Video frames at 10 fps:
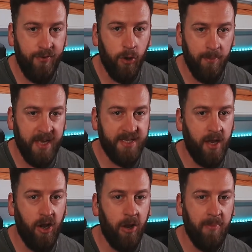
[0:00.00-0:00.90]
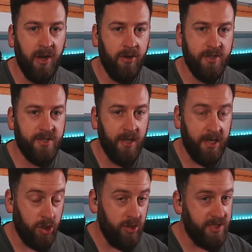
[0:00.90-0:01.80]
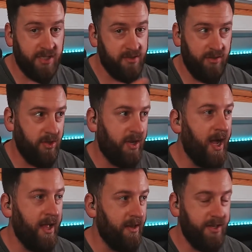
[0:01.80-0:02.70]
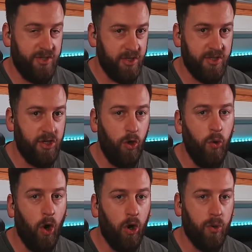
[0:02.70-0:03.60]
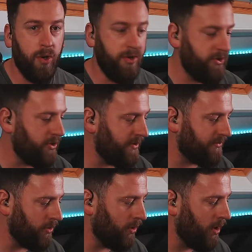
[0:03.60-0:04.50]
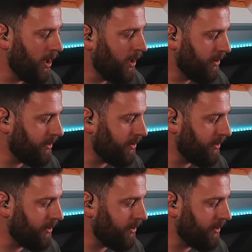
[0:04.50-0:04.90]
you're mixing on a mouse. Like you can't. It's just too awkward and too difficult. The